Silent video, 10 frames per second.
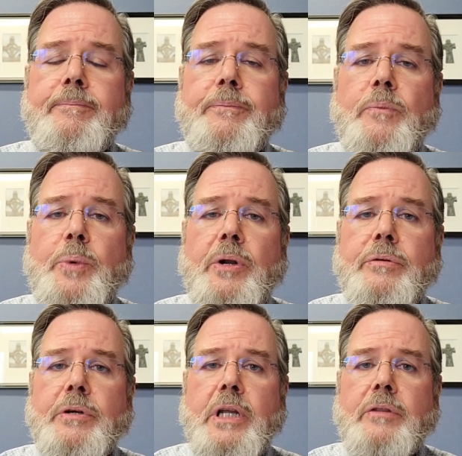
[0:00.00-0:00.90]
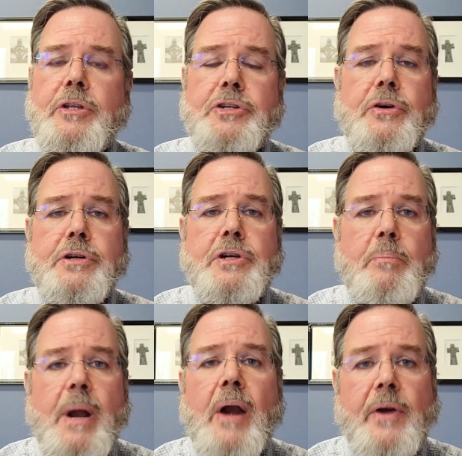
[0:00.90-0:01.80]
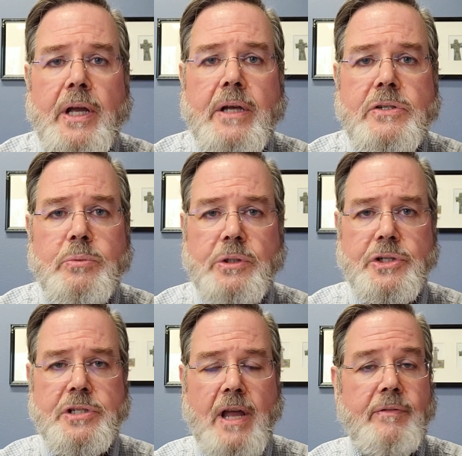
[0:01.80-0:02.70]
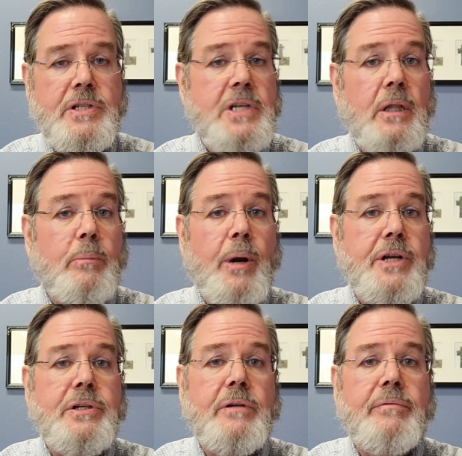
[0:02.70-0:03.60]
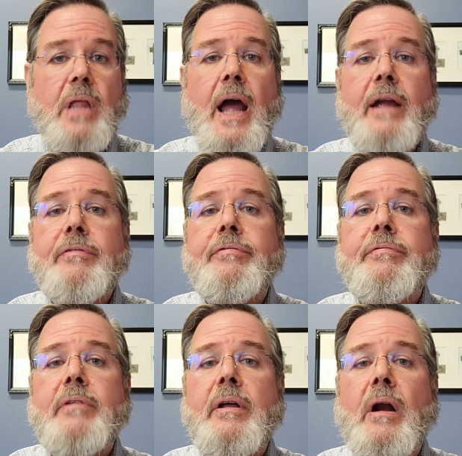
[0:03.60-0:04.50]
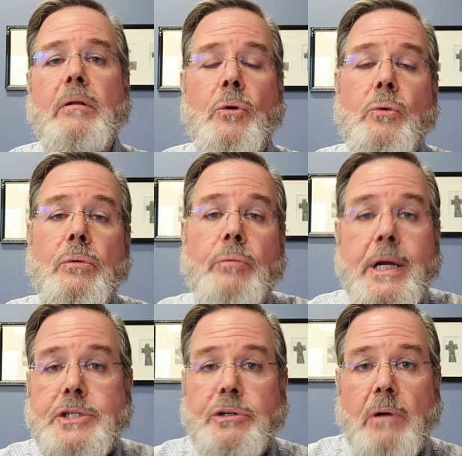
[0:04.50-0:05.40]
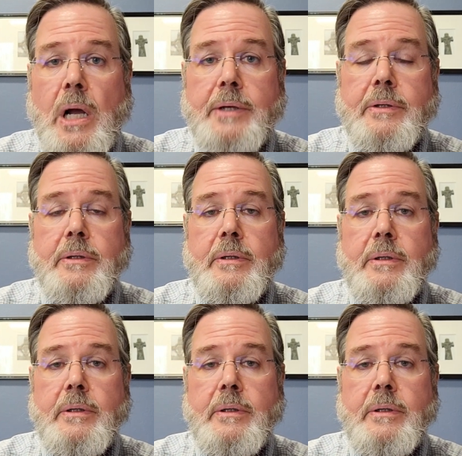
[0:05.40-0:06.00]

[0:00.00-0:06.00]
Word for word: We don't need the church to bury us. We'll just have a celebration of life at our local restaurant.